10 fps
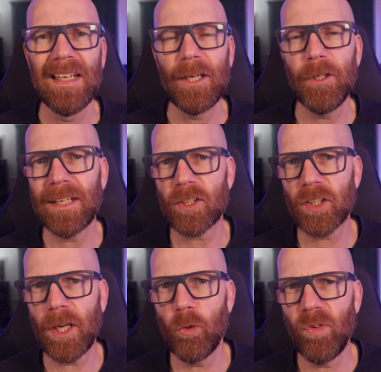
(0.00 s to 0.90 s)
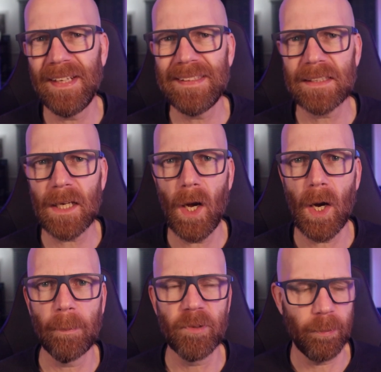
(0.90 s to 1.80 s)
and you get slow-release
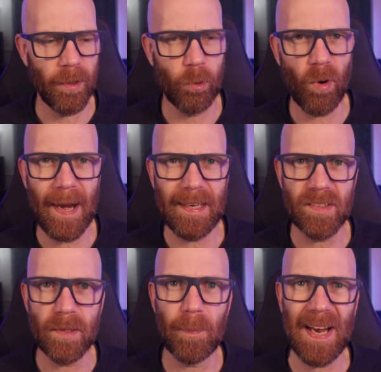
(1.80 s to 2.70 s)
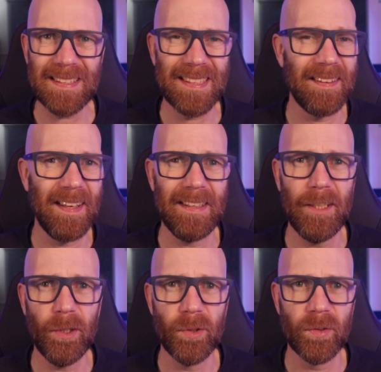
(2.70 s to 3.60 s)
carbs from the grains and pasta that they
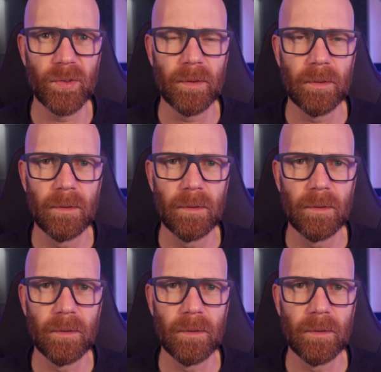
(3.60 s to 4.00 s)
use.